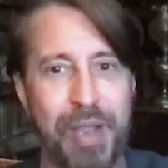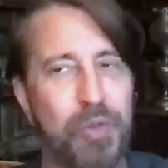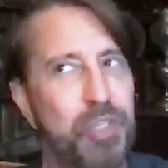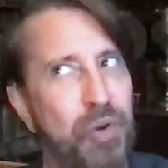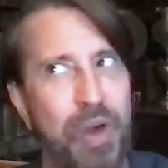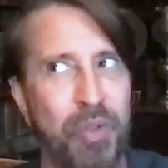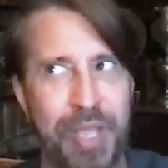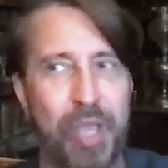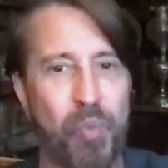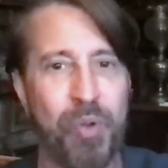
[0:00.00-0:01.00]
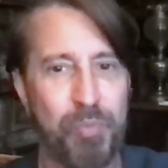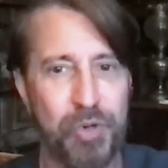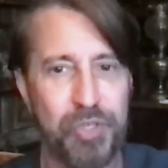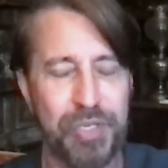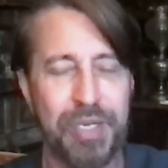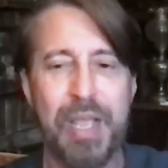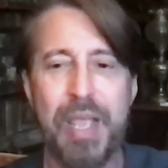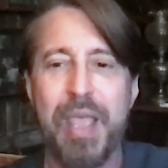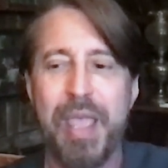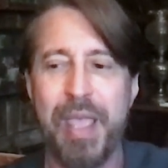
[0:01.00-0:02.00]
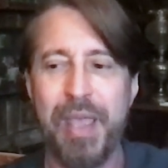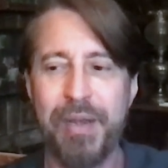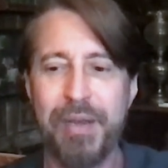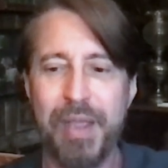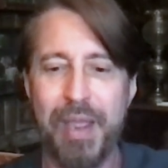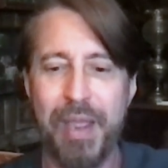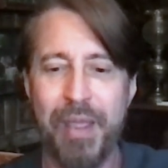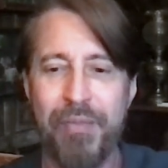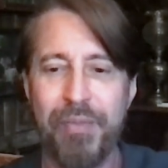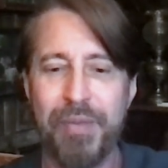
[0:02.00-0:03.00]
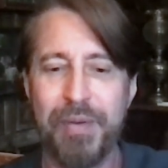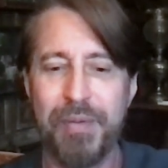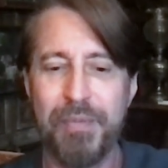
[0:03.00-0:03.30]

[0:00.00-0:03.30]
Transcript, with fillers: i was sure i only had one person and and